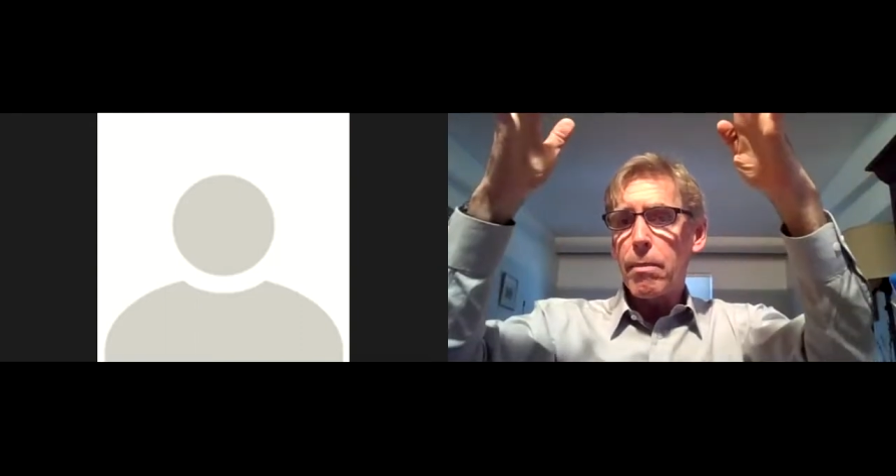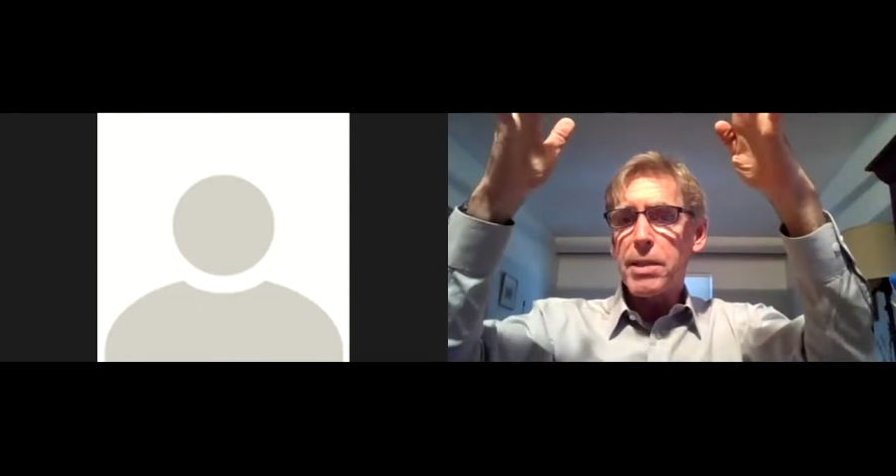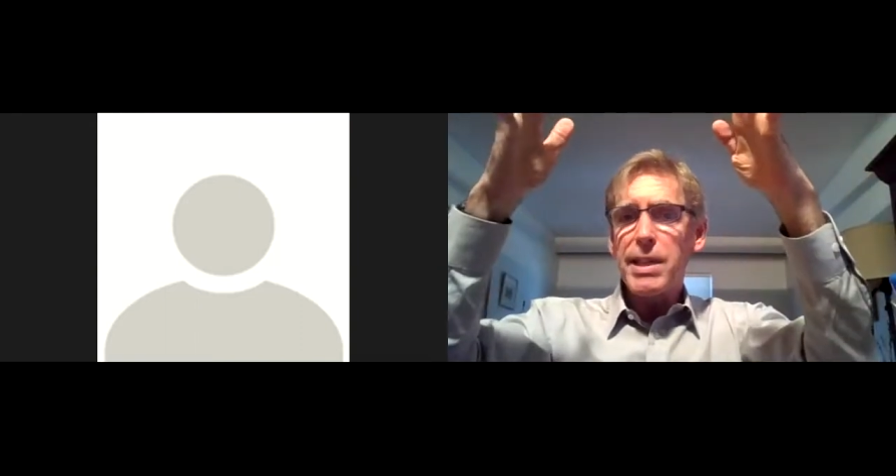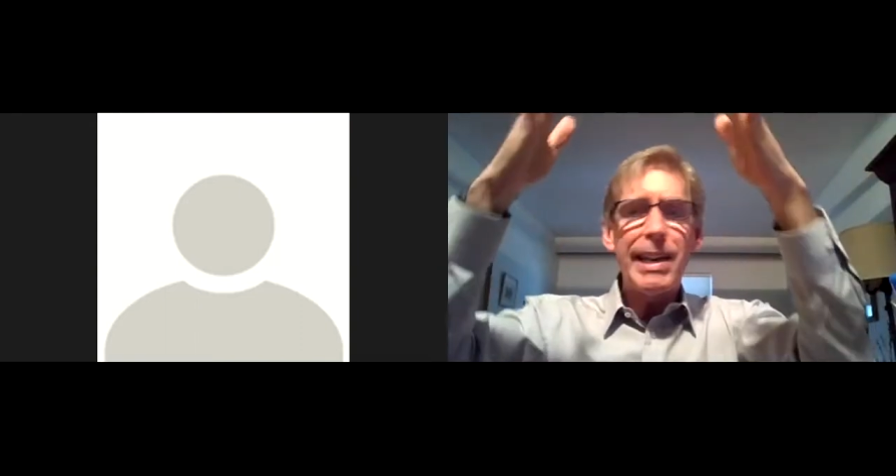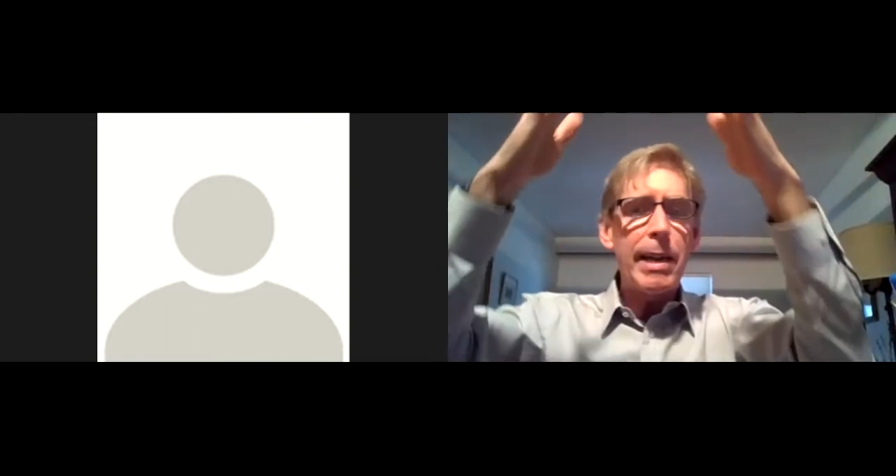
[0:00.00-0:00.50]

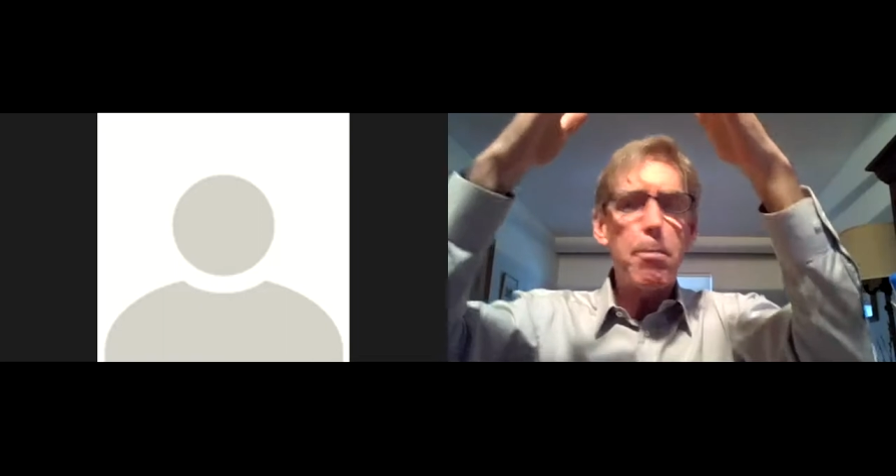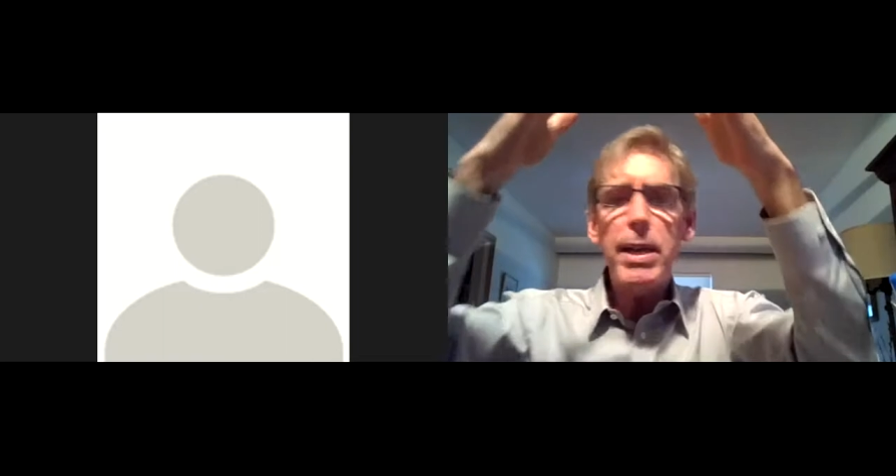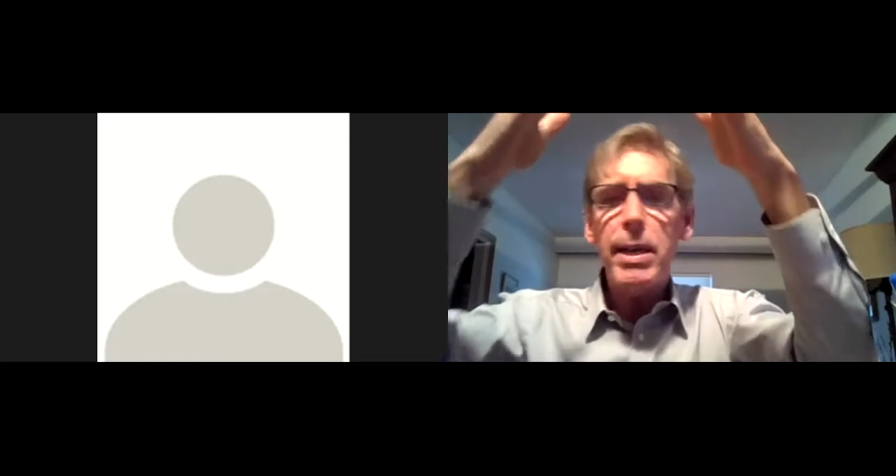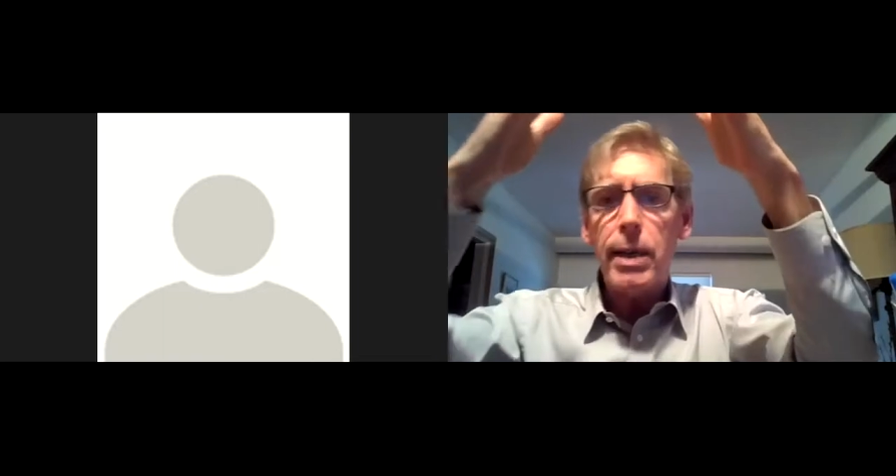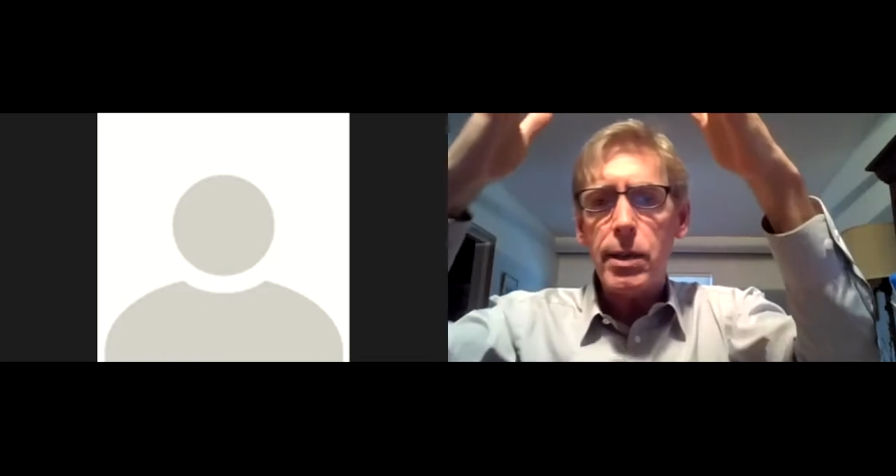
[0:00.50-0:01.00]
ceiling
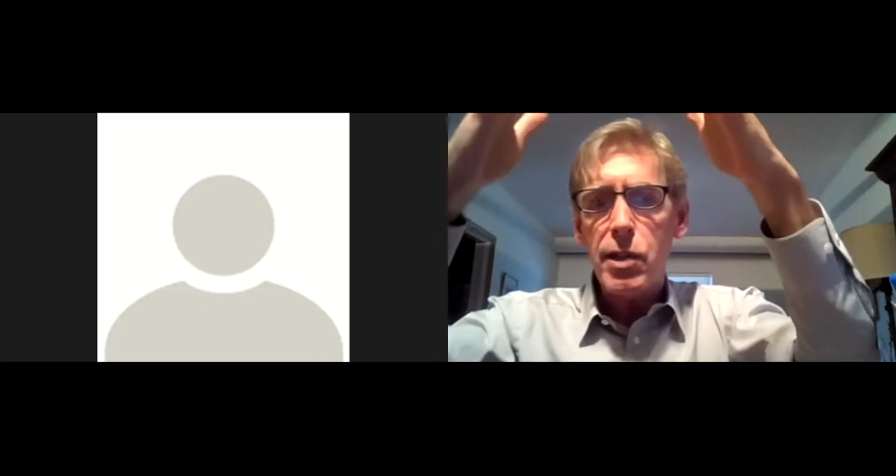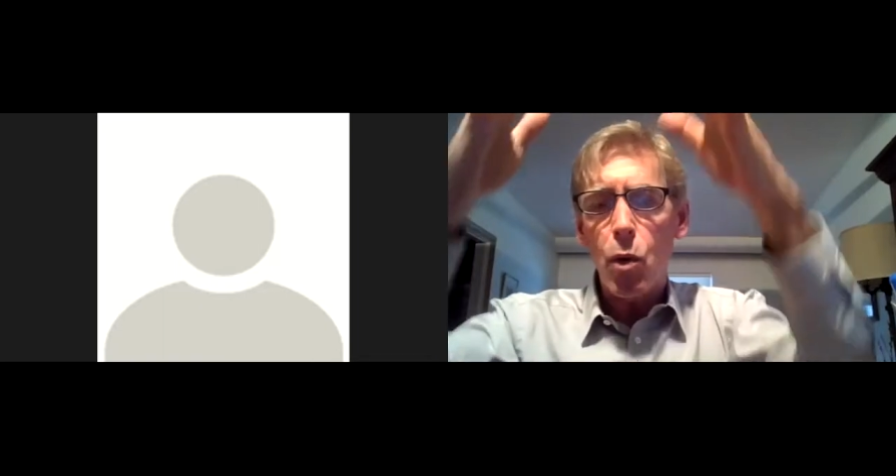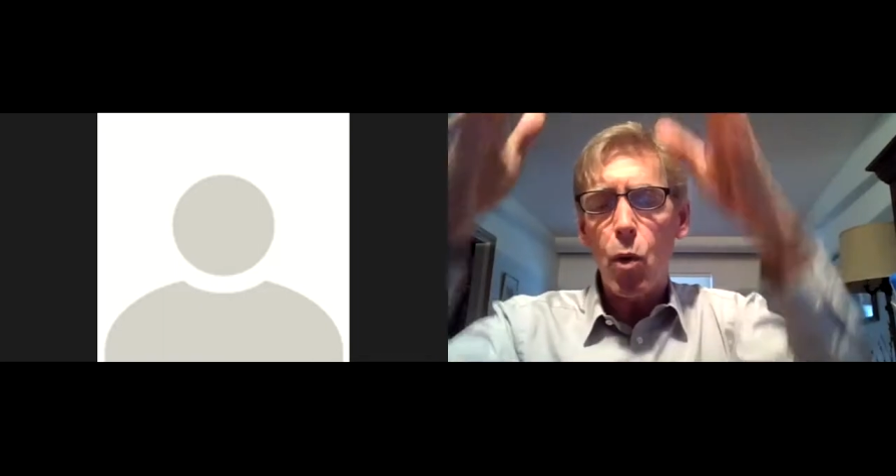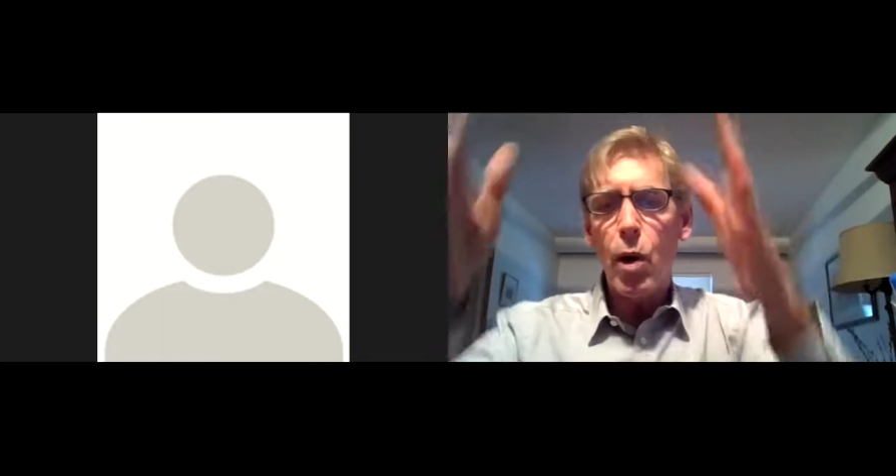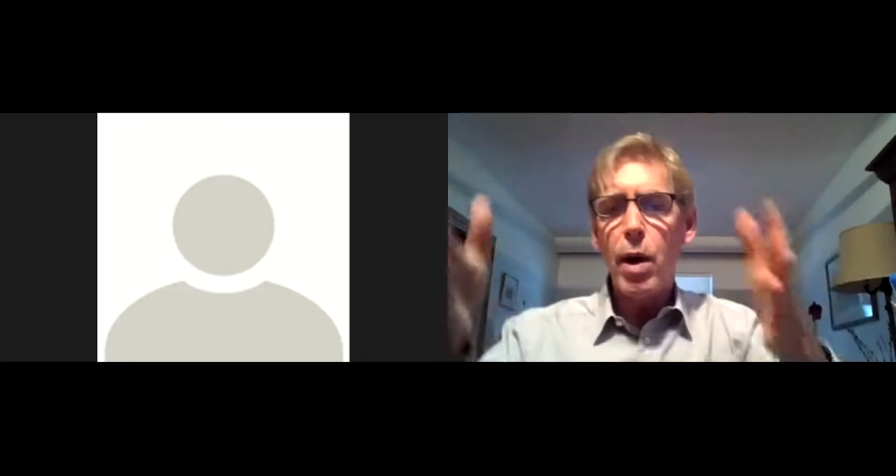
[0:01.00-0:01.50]
peaks,
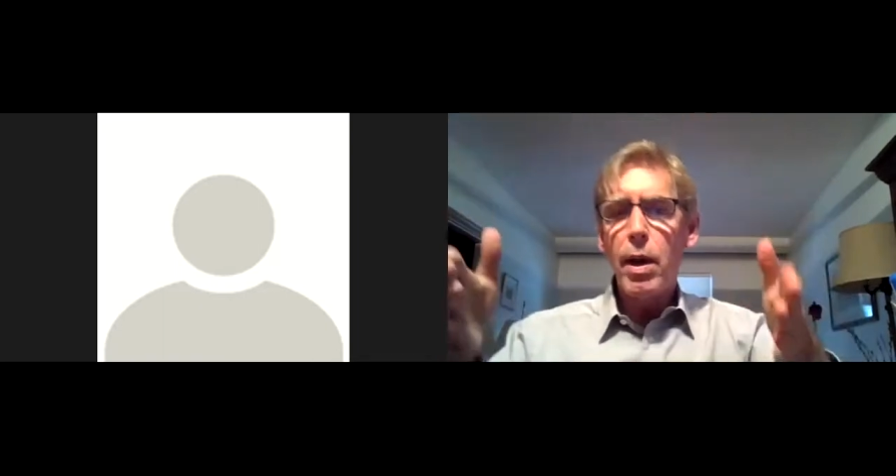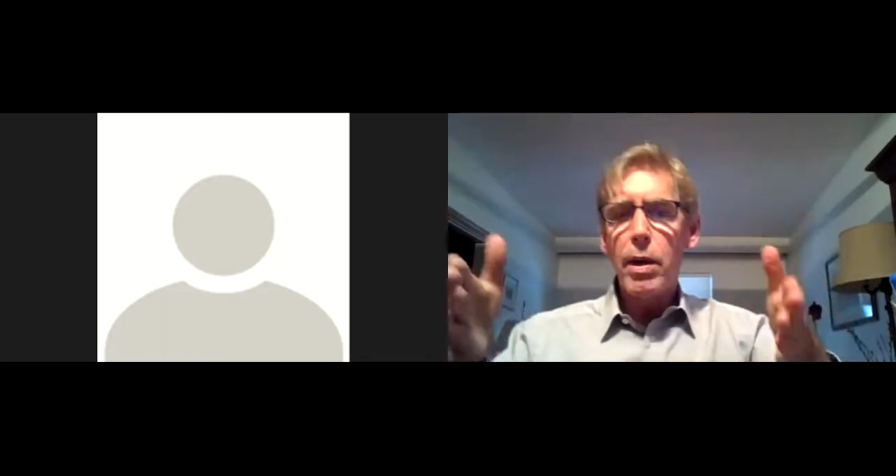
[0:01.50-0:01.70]
or